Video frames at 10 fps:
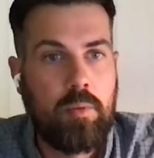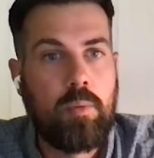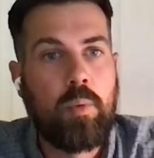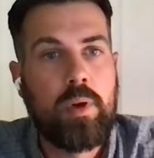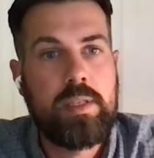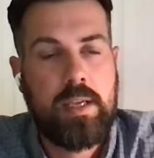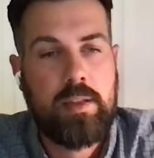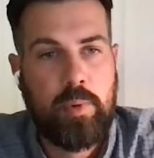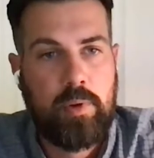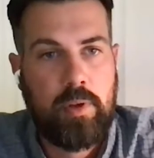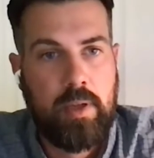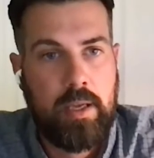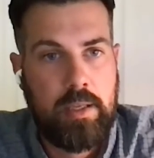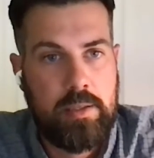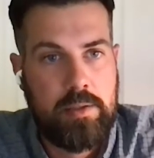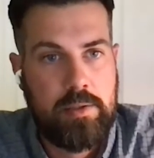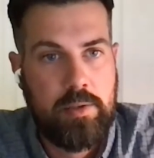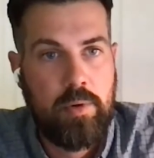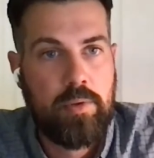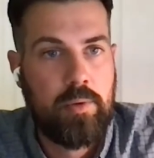What does Anthroware look like in
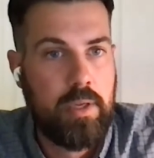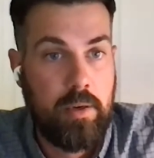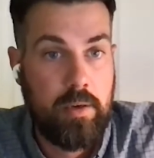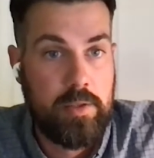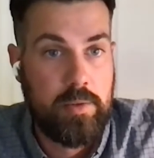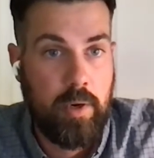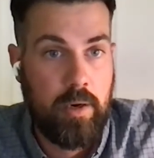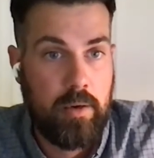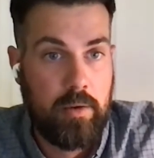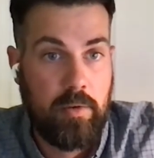2 or 3 years where